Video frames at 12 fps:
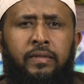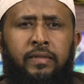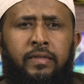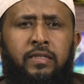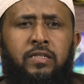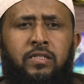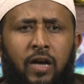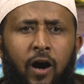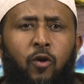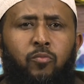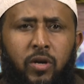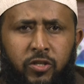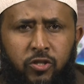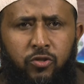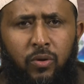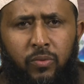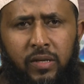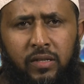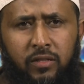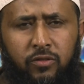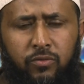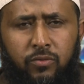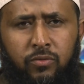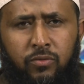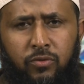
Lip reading: it is how much you are willing to